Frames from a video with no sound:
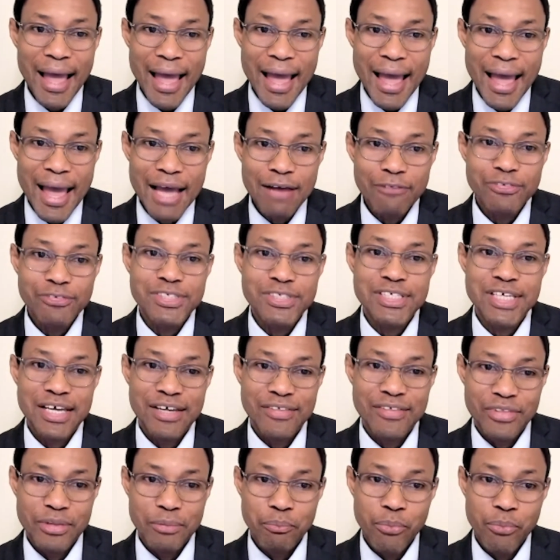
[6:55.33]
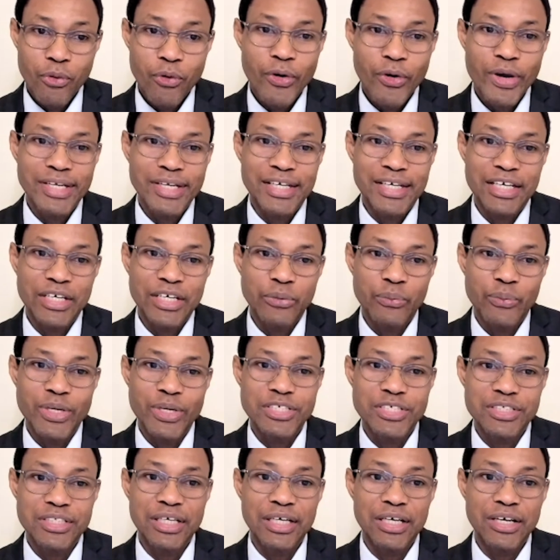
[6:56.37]
after the point at
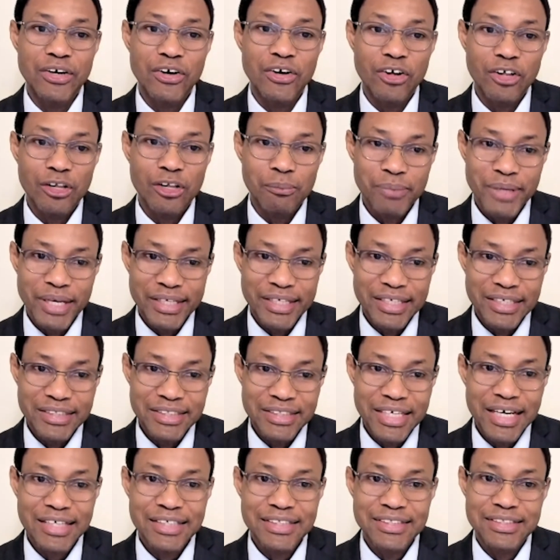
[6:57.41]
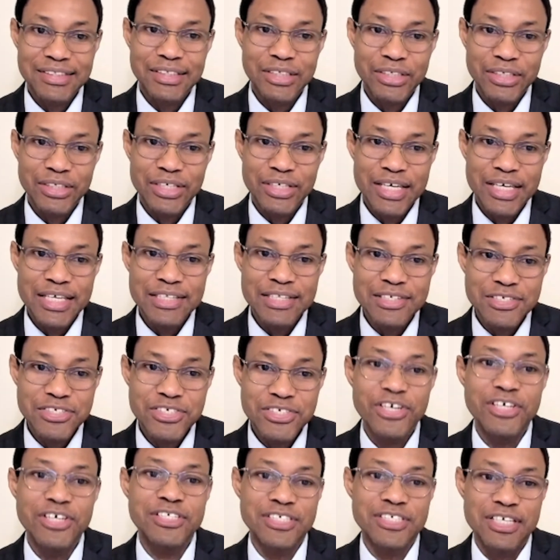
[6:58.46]
which the gallbladder duct
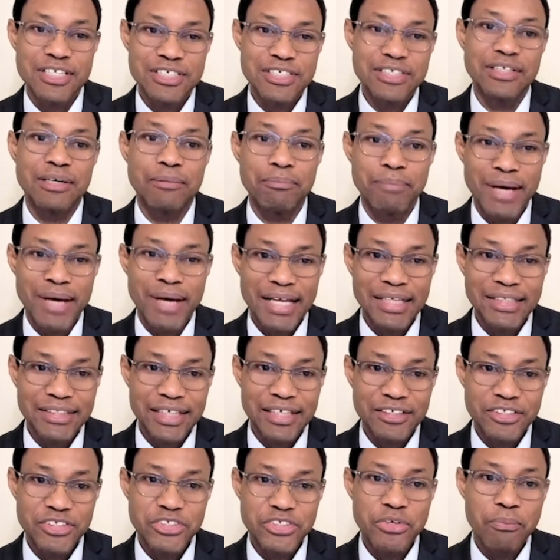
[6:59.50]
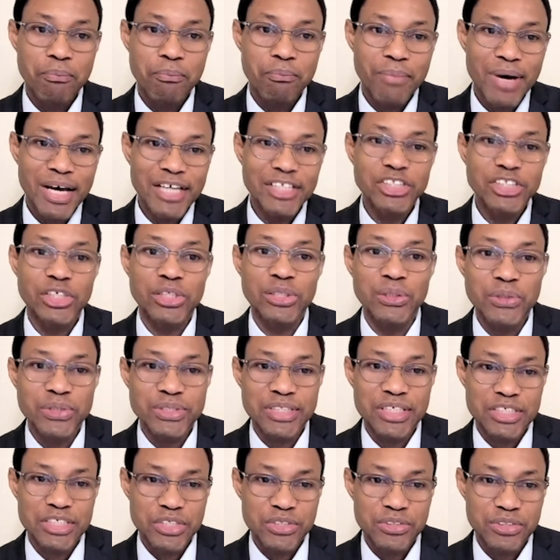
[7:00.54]
inserts into the bile duct, so much
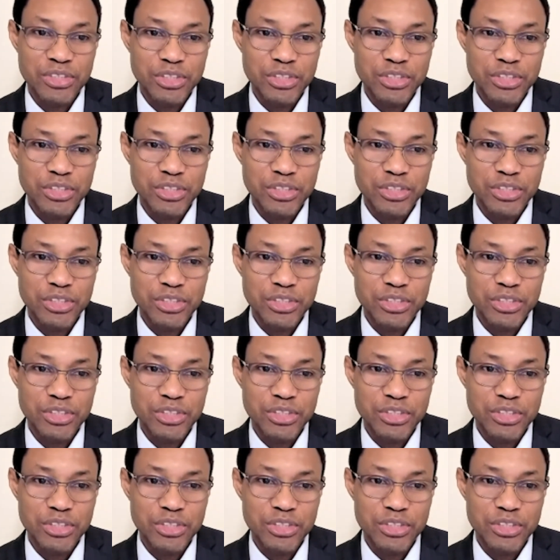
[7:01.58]
closer to the